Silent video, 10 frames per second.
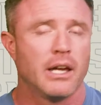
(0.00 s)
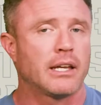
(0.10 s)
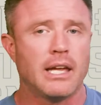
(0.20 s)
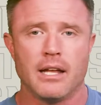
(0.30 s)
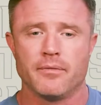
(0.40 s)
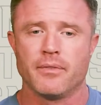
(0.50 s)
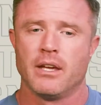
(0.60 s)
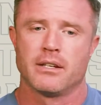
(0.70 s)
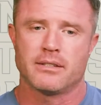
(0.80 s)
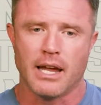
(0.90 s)
Again,
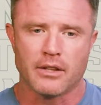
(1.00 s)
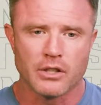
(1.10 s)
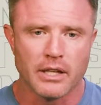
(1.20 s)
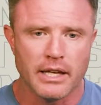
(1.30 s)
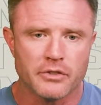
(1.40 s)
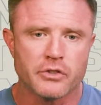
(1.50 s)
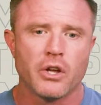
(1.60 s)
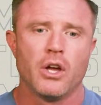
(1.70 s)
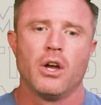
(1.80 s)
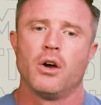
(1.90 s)
take the
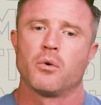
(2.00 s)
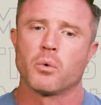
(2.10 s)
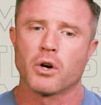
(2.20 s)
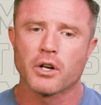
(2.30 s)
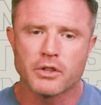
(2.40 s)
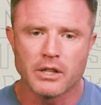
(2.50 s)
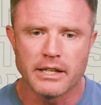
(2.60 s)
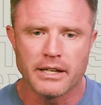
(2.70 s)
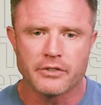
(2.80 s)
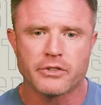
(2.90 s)
list, work the
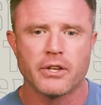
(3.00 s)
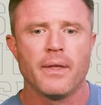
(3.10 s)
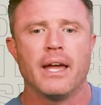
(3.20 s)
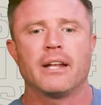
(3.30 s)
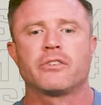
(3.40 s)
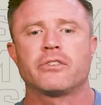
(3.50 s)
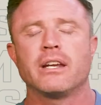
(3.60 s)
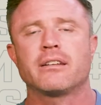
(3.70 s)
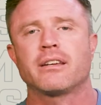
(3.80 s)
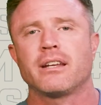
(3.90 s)
list, and
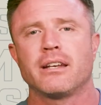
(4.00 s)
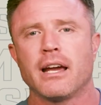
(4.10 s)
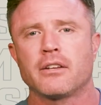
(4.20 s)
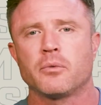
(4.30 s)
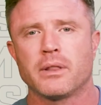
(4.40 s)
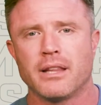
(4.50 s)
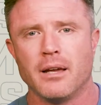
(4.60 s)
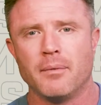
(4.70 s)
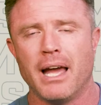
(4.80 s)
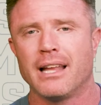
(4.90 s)
seek to connect with
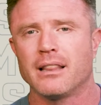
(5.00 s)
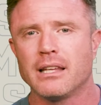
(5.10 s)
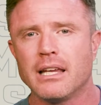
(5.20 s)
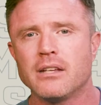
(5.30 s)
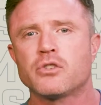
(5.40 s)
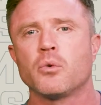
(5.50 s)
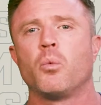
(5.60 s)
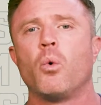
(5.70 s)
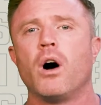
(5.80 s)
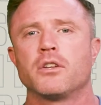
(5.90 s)
them at least
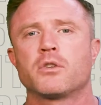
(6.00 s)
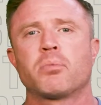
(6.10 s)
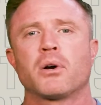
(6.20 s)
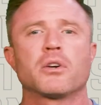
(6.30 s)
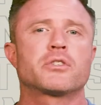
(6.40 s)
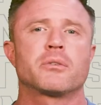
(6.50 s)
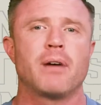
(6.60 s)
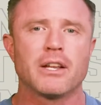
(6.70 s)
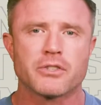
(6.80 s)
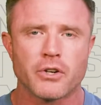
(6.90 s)
once per
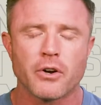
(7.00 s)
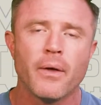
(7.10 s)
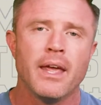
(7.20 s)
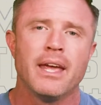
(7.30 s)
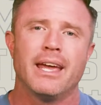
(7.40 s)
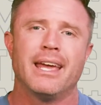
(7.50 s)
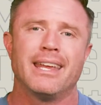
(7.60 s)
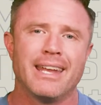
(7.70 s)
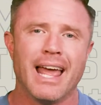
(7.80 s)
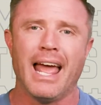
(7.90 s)
semester
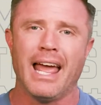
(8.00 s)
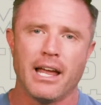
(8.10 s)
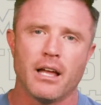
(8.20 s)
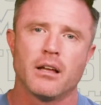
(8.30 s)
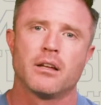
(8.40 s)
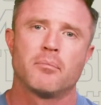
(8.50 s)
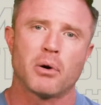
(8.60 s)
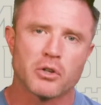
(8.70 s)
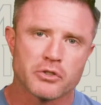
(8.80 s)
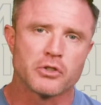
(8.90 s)
in a
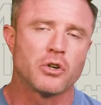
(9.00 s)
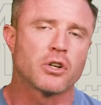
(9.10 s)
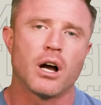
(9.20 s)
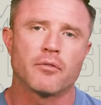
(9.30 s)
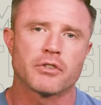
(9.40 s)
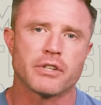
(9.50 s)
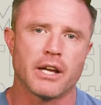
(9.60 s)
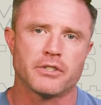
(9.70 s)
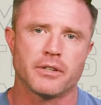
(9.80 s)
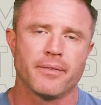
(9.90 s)
personal
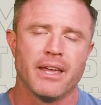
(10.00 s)
conversation.